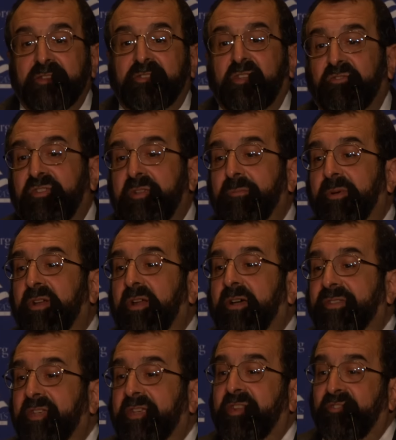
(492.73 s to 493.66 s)
until she put
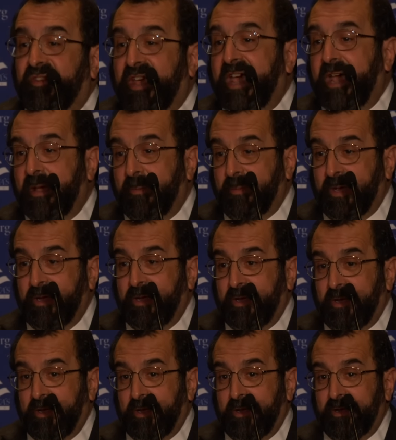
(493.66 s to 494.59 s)
on the hijab.
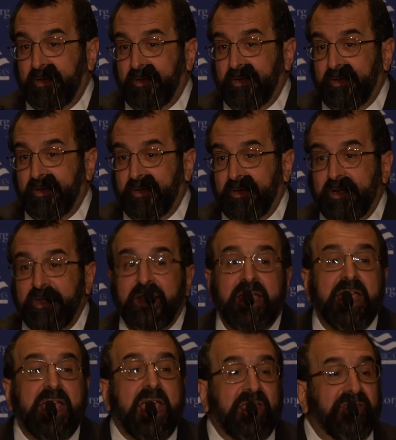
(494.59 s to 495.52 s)

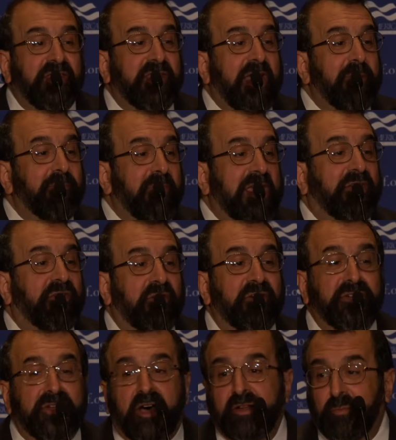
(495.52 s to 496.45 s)
And then that made
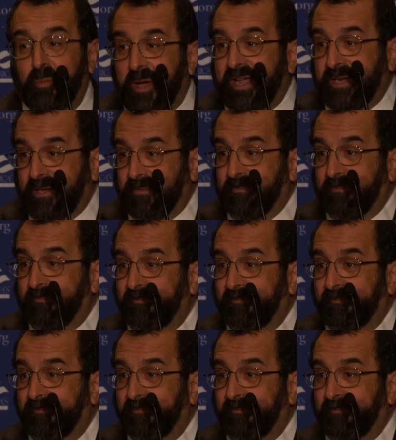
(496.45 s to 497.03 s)
her non white.